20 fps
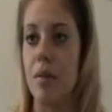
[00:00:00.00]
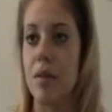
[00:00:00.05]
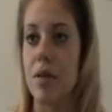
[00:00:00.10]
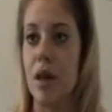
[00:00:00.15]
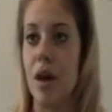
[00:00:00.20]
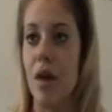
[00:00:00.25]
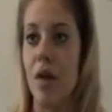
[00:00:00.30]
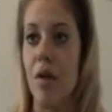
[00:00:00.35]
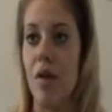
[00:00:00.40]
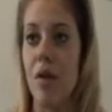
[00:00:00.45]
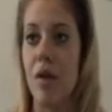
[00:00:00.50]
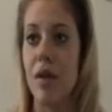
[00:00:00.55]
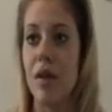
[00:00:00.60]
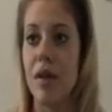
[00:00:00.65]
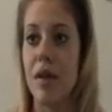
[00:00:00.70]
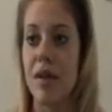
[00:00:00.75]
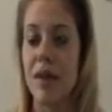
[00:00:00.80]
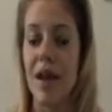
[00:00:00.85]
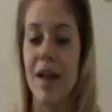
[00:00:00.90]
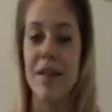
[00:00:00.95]
So
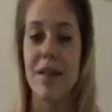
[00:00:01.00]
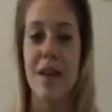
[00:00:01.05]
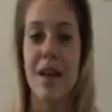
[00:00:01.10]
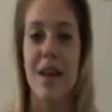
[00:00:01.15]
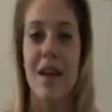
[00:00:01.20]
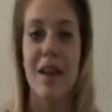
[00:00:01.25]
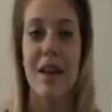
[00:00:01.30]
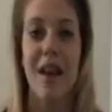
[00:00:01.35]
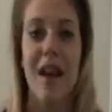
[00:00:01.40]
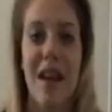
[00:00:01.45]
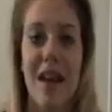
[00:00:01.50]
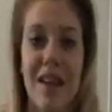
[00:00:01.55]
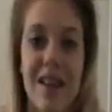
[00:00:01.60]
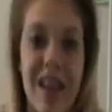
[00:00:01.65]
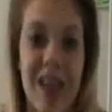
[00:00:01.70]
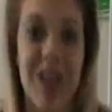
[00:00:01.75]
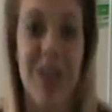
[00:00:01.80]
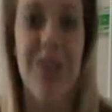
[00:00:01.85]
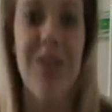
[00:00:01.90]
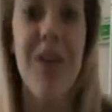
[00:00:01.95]
that's it.
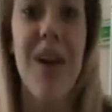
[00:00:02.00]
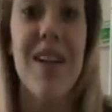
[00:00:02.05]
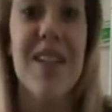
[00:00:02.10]
Thank you for